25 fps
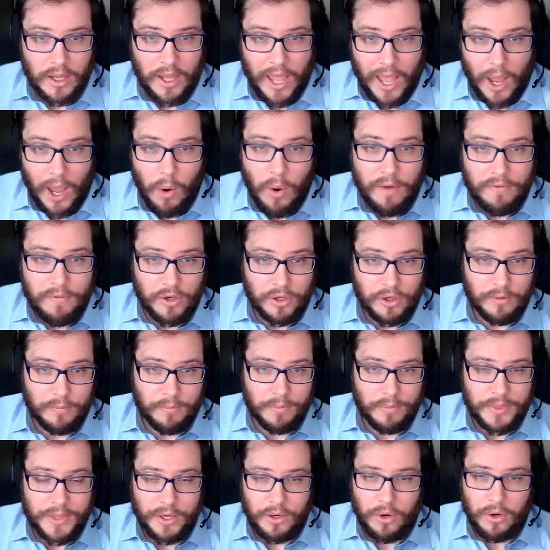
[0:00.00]

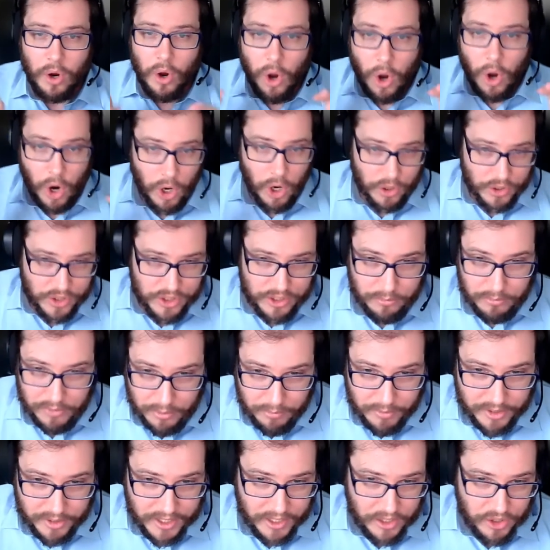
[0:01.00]
However, there are some
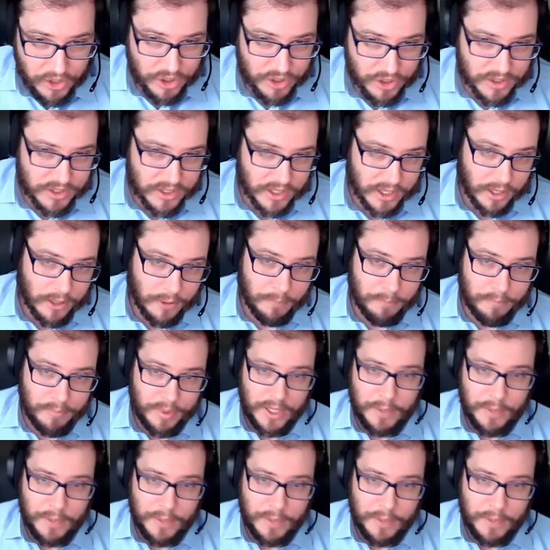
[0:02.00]
limitations there.